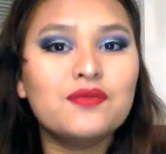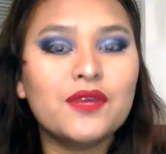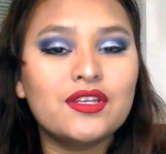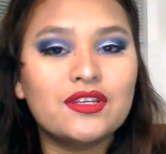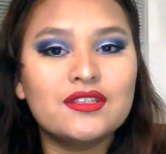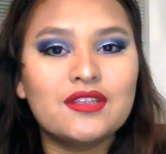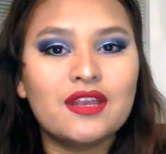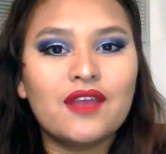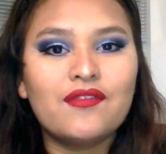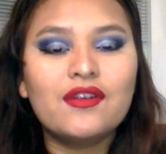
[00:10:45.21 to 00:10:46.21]
Because
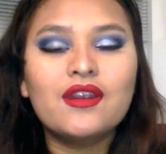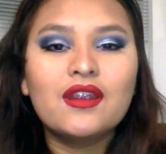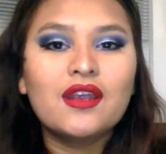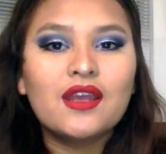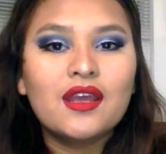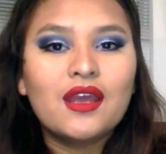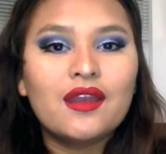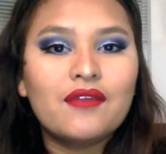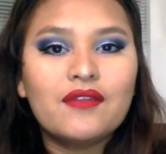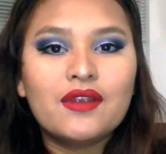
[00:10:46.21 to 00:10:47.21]
I
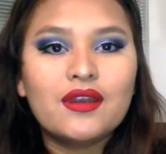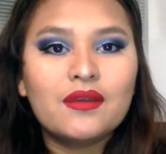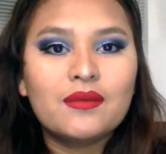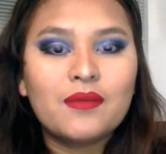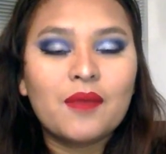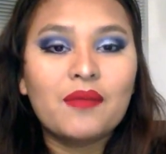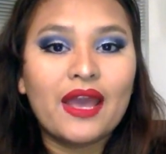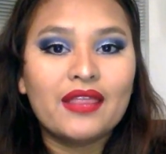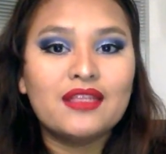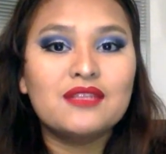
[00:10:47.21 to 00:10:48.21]
never
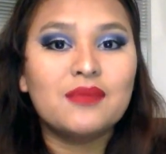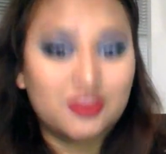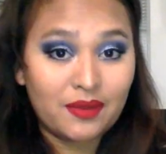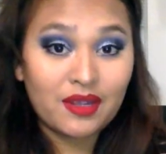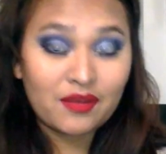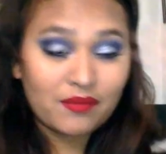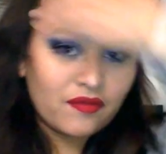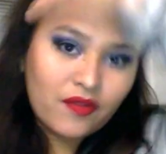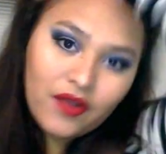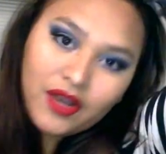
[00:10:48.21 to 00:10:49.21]
applied this much makeup
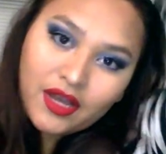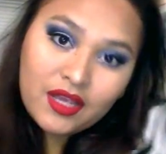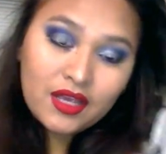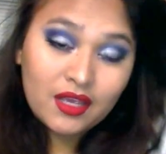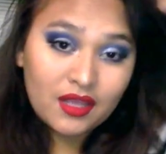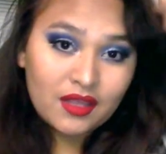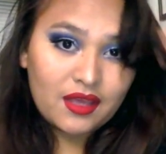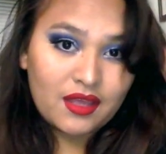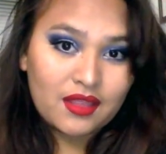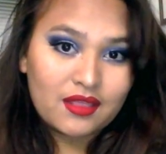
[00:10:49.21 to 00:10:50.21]
before,
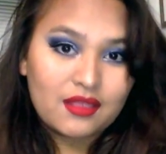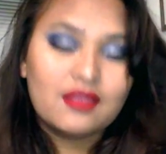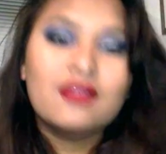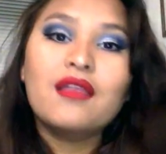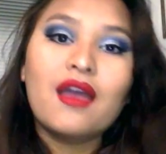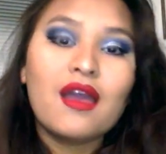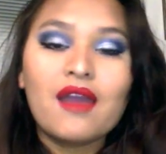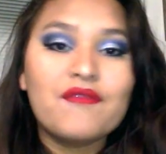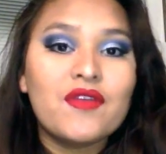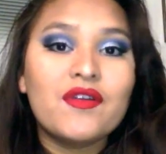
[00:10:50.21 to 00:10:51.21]
and
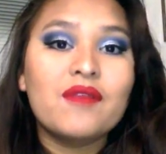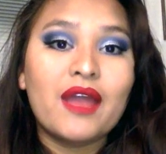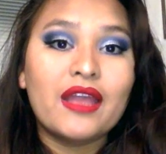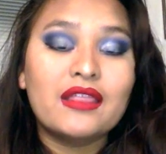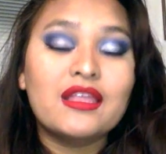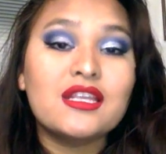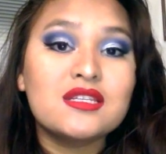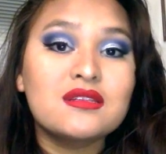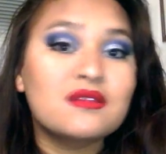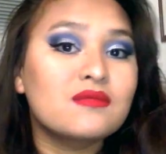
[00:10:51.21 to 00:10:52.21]
I've never applied this